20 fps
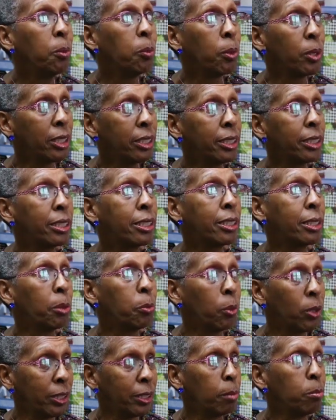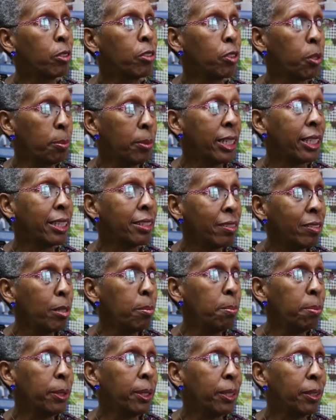was they must make it
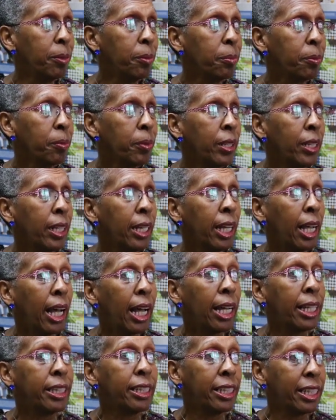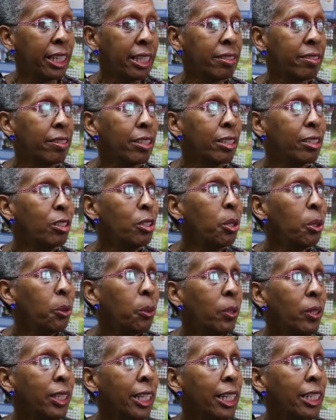simple. And they said
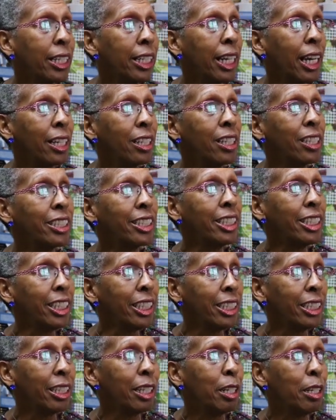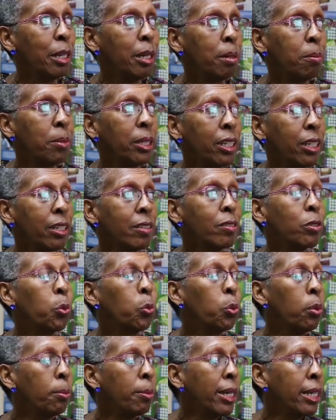no, that they had not seen, because the
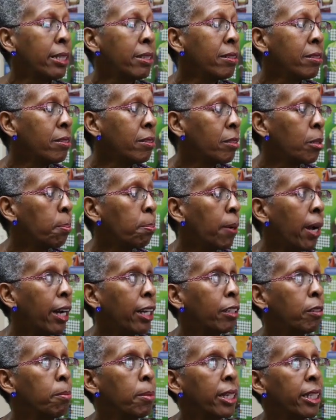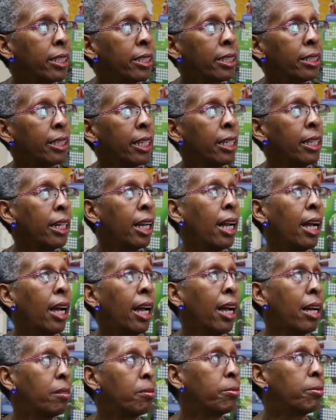women's departments
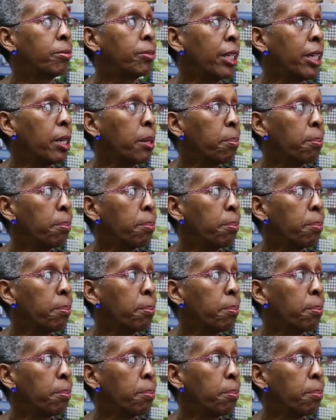have